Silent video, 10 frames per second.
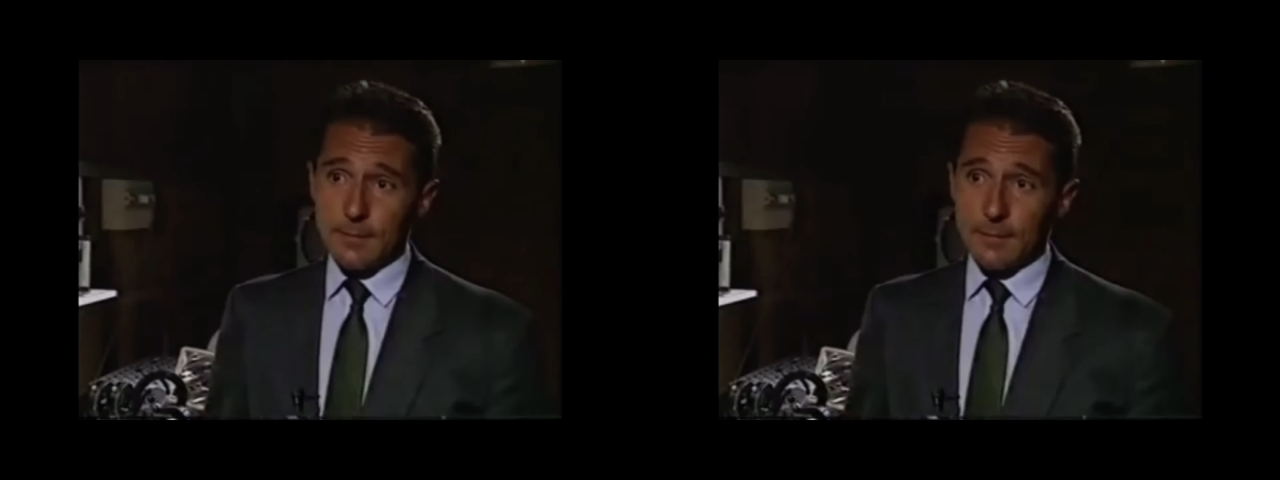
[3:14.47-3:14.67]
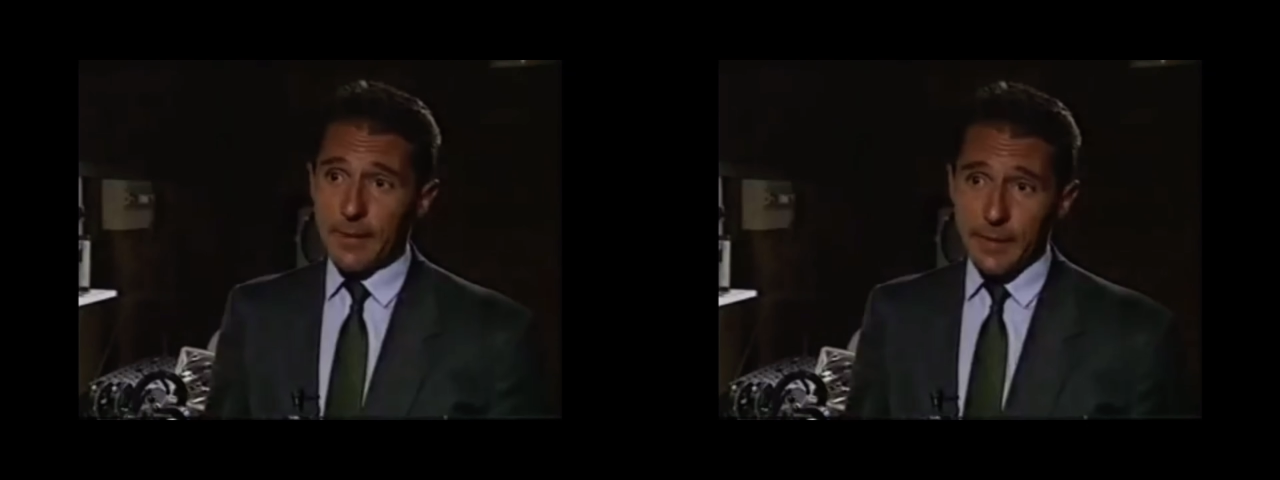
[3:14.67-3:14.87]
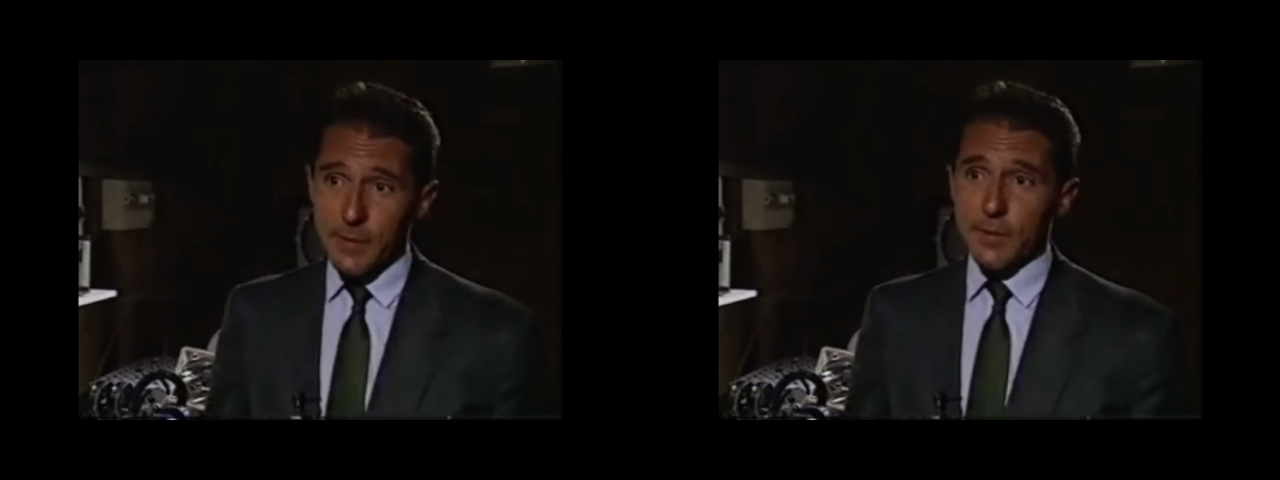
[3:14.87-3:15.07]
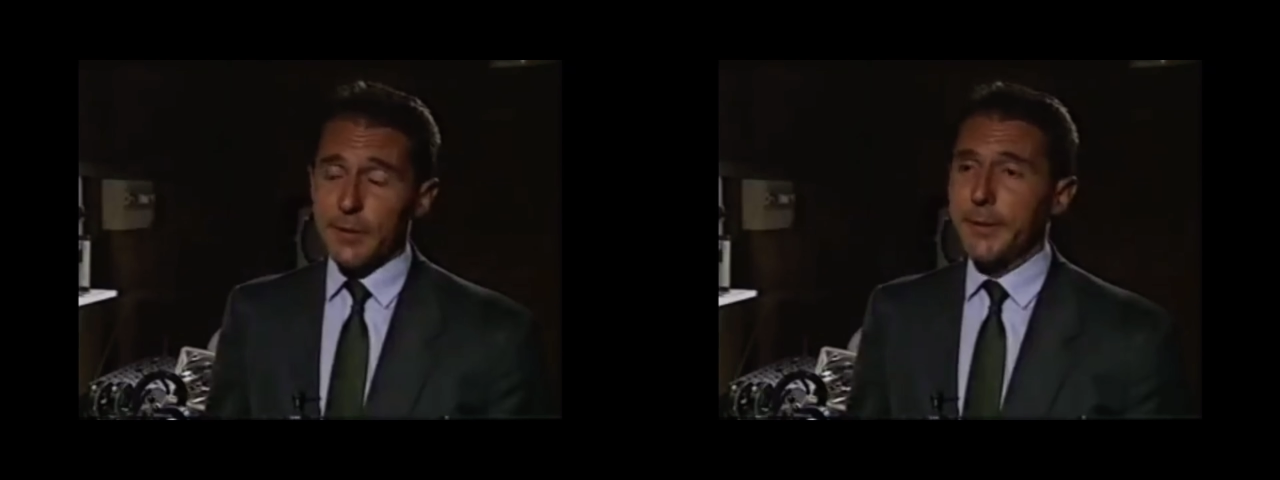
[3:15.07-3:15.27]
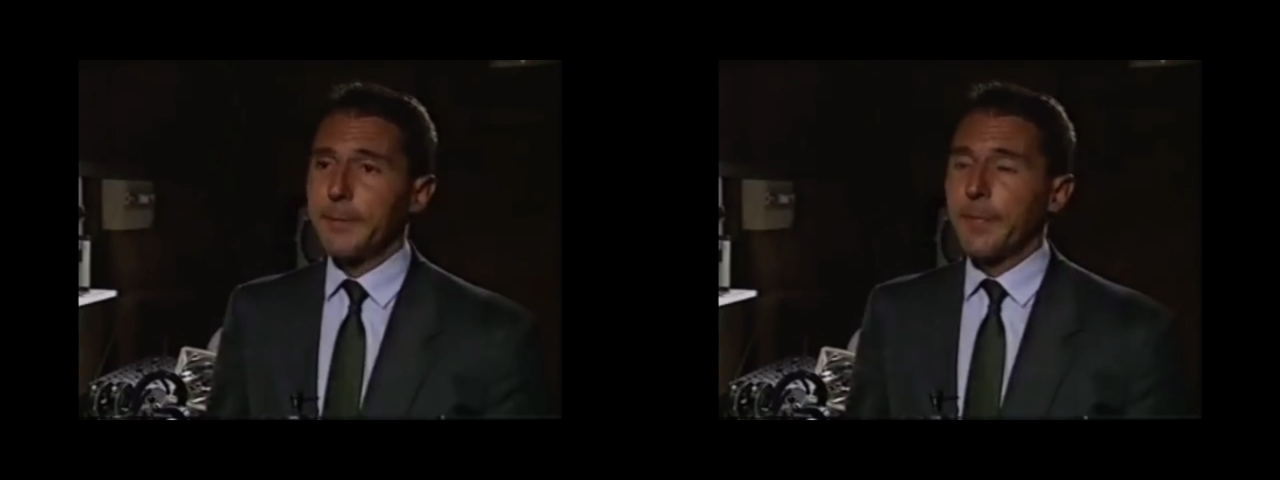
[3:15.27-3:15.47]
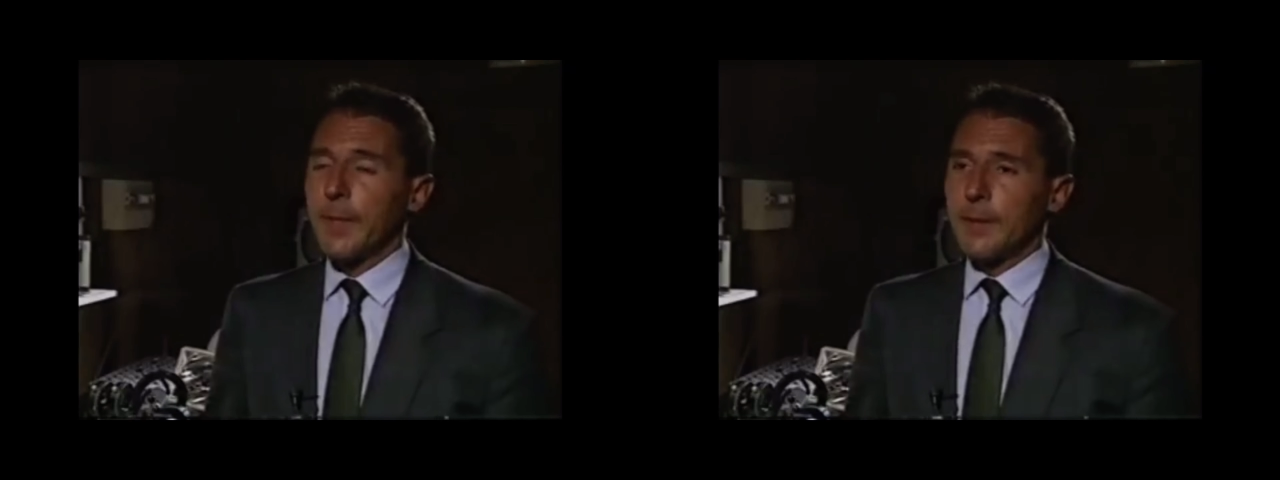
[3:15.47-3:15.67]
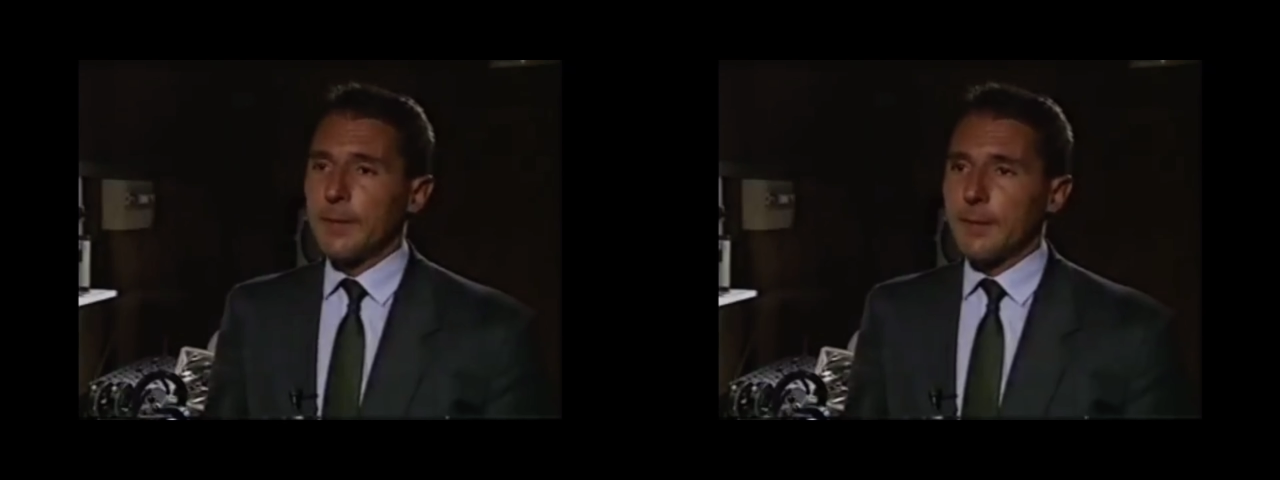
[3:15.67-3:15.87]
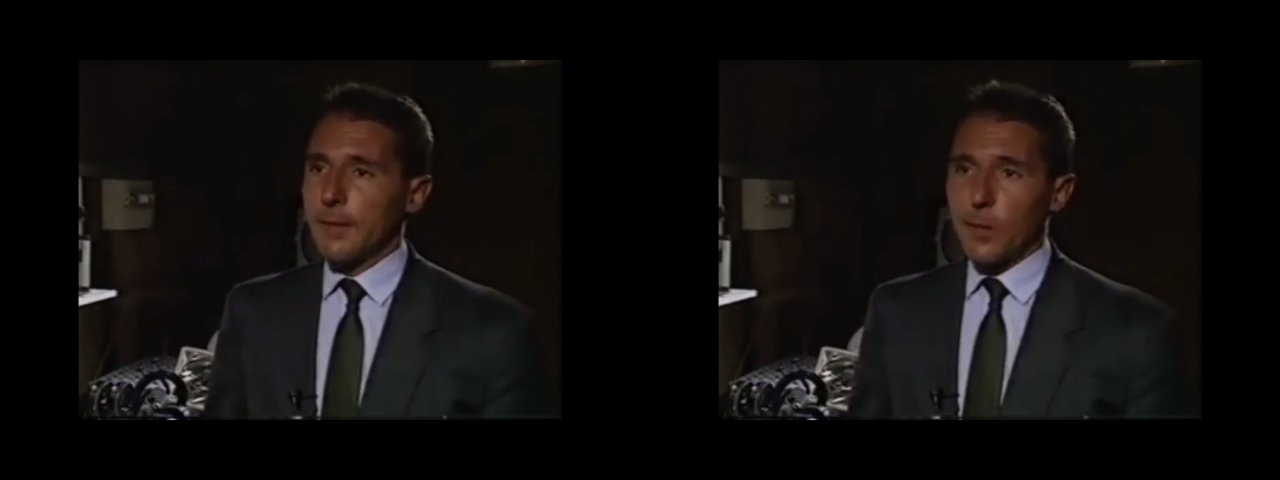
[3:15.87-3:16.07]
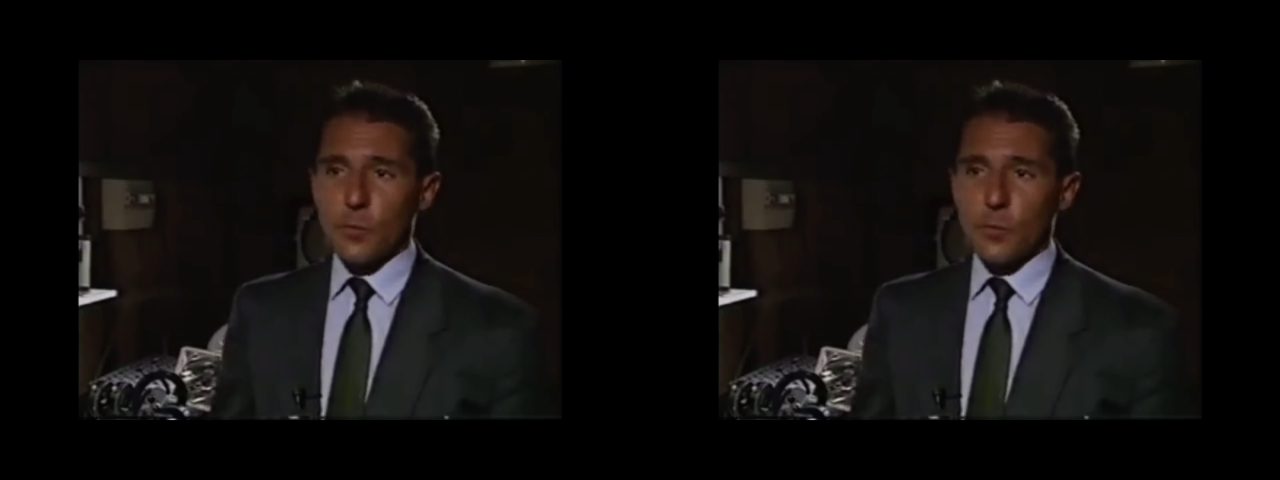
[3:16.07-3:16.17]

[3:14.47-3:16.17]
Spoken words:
light car, you